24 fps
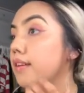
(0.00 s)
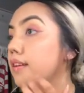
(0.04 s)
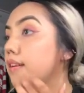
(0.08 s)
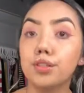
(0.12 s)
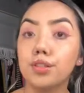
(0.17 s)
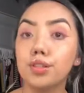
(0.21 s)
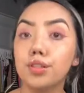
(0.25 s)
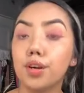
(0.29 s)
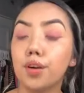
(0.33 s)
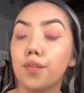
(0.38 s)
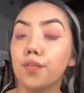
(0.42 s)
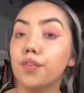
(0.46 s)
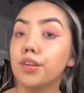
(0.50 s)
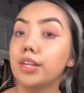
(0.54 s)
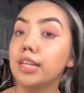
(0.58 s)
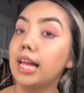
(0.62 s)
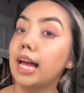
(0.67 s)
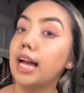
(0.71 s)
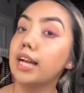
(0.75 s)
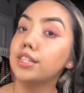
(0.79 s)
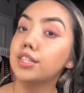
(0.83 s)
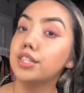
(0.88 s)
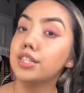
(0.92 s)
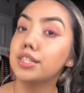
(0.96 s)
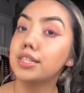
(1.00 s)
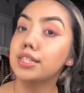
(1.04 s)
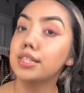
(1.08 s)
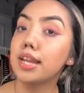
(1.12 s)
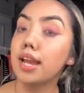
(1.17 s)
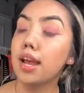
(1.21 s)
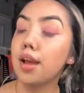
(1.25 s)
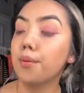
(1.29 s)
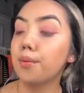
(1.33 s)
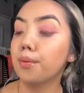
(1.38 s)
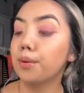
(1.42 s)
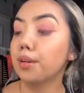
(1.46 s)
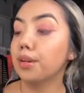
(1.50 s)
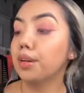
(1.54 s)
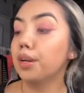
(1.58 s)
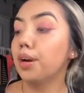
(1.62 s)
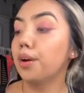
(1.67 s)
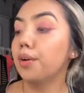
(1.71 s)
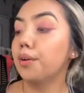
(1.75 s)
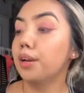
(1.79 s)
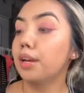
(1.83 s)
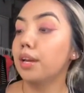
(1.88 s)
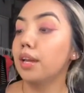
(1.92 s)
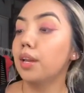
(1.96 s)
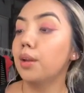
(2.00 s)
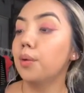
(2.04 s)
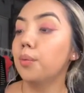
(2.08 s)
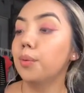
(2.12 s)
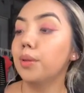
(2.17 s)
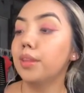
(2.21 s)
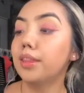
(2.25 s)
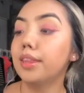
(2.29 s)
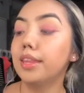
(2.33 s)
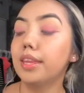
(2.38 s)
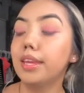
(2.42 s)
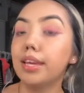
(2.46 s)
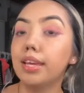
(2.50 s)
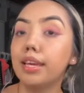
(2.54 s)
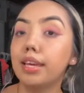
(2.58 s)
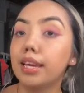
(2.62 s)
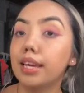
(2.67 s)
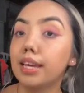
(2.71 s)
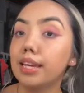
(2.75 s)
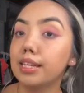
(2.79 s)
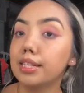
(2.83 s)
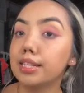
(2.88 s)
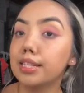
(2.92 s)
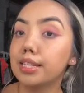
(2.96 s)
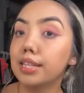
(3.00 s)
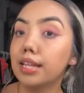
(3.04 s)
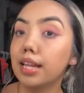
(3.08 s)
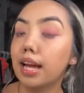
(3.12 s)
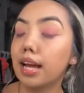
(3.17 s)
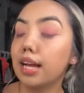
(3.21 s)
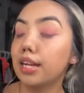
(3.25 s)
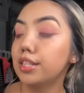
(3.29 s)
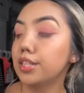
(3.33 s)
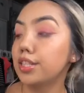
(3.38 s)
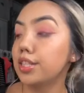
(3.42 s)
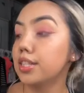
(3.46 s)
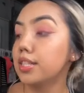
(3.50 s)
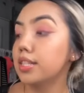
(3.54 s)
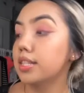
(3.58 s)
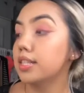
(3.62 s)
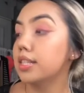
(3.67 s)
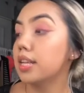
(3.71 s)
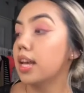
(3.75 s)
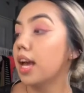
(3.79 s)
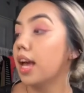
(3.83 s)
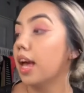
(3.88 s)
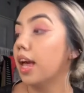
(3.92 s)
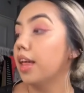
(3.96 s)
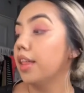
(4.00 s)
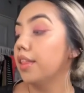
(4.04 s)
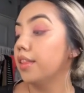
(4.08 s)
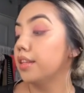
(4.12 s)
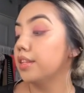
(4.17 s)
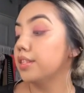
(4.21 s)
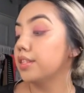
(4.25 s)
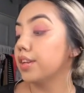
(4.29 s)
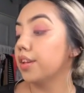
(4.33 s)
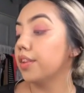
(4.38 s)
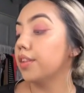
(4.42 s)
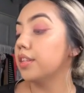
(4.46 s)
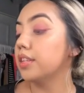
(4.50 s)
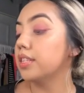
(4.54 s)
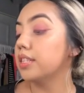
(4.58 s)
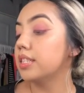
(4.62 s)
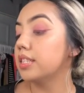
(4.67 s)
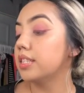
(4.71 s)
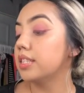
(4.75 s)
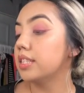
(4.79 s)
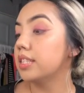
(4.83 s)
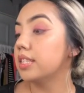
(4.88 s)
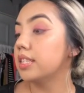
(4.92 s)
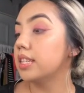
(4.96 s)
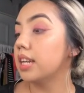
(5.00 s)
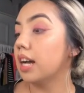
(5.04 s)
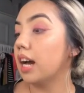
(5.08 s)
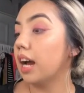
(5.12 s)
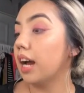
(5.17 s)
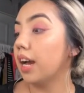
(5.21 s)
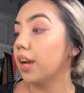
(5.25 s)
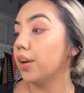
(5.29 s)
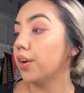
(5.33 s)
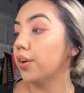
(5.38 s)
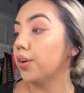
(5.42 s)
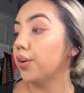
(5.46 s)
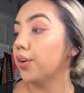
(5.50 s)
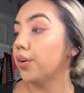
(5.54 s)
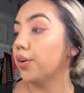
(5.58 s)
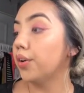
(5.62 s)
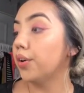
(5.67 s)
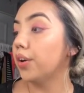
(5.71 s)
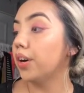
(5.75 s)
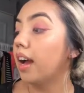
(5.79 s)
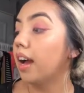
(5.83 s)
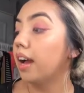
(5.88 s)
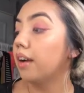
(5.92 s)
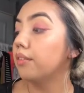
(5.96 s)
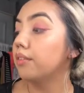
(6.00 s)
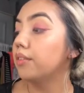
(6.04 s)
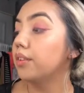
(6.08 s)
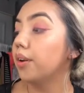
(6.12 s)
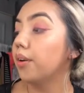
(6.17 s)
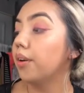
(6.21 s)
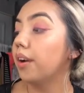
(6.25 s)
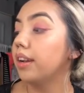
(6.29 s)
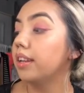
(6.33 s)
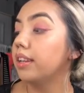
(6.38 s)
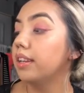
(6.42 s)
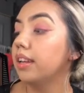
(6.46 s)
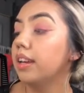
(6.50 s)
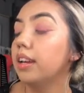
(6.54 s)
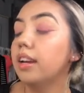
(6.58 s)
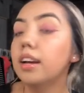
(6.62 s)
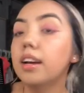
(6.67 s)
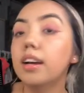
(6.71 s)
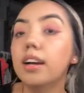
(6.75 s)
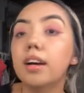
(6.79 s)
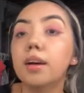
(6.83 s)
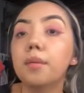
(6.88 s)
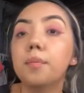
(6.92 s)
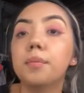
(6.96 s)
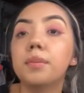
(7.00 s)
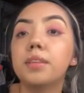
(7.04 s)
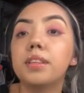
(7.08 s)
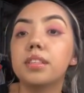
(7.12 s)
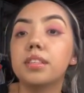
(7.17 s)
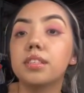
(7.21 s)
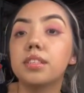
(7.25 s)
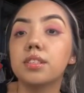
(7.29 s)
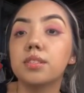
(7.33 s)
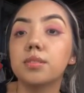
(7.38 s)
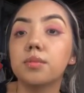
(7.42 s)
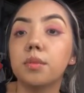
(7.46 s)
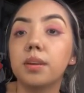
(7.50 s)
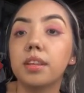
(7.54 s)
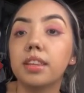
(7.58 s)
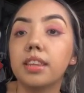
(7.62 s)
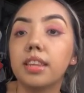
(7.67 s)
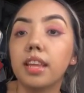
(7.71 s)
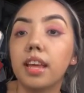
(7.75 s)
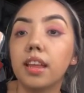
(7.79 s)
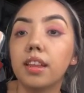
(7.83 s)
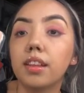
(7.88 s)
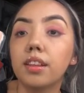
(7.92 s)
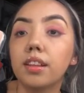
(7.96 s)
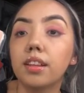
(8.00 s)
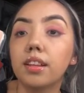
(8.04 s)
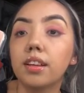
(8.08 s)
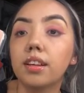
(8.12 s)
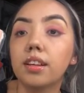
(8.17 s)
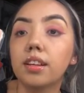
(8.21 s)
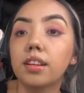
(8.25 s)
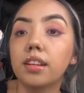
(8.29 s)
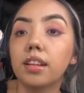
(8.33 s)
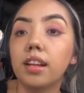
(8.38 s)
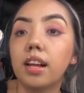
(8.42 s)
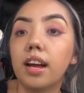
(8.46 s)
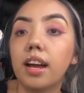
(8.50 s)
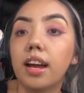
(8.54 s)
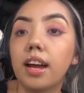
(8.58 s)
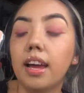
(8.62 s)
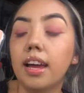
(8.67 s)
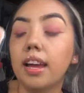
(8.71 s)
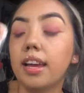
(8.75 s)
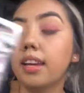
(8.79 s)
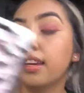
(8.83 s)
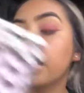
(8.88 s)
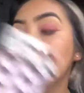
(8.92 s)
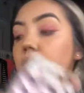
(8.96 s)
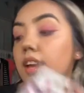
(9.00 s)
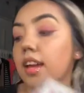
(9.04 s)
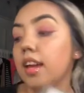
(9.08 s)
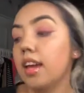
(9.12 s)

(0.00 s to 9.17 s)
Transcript: So for lashes today, we're going to go in with the Kiss lashes. These are in the style, I have no idea, but this is what they look like.